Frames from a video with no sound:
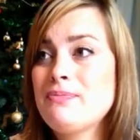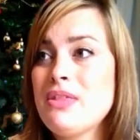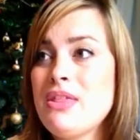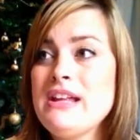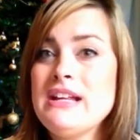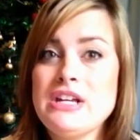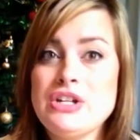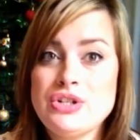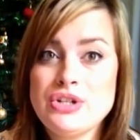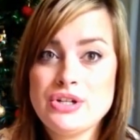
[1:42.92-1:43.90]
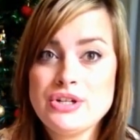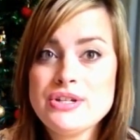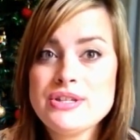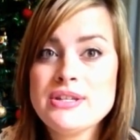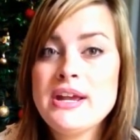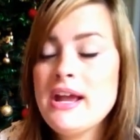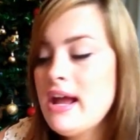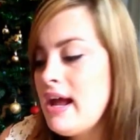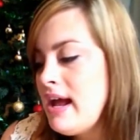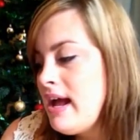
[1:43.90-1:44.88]
thing that you choose.
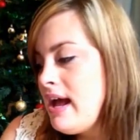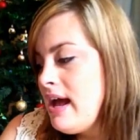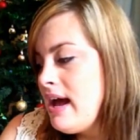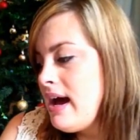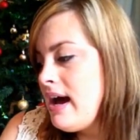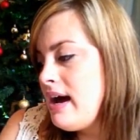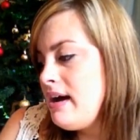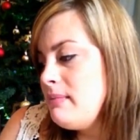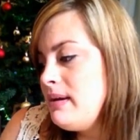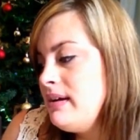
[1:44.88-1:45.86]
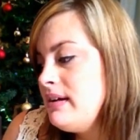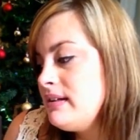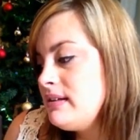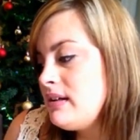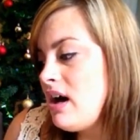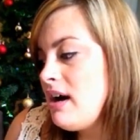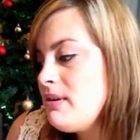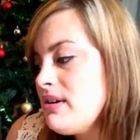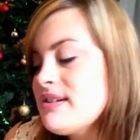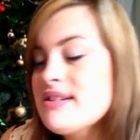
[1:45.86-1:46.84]
I'm
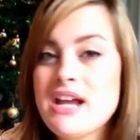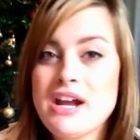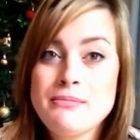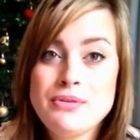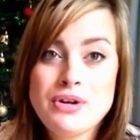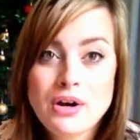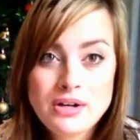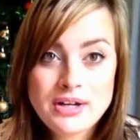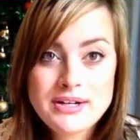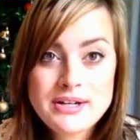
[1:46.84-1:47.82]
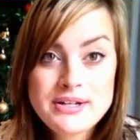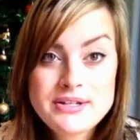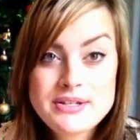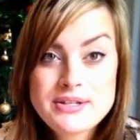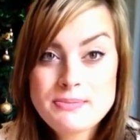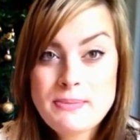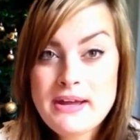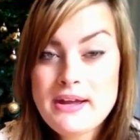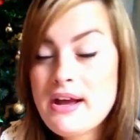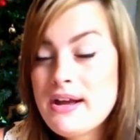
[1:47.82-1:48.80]
not going to say I'm not going to
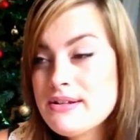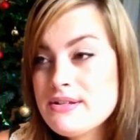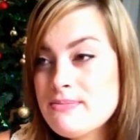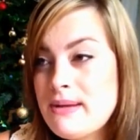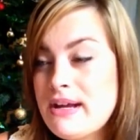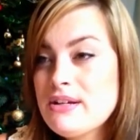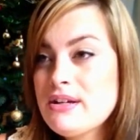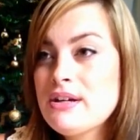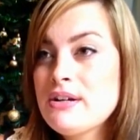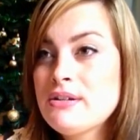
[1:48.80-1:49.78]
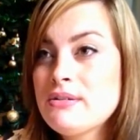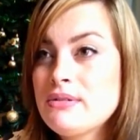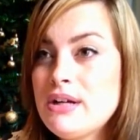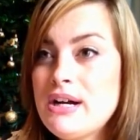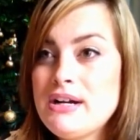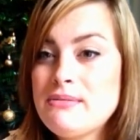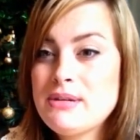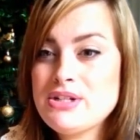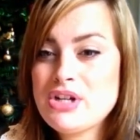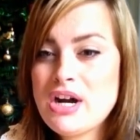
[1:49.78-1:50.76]
smack
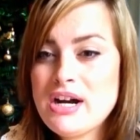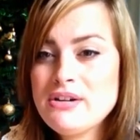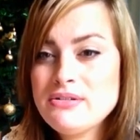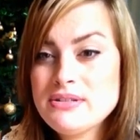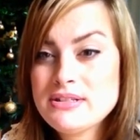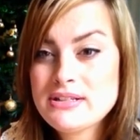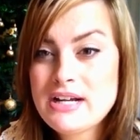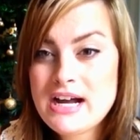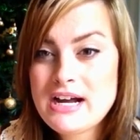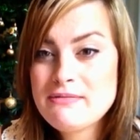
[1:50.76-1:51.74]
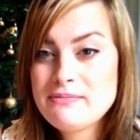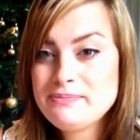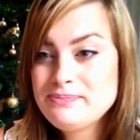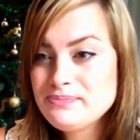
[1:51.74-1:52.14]
my child, but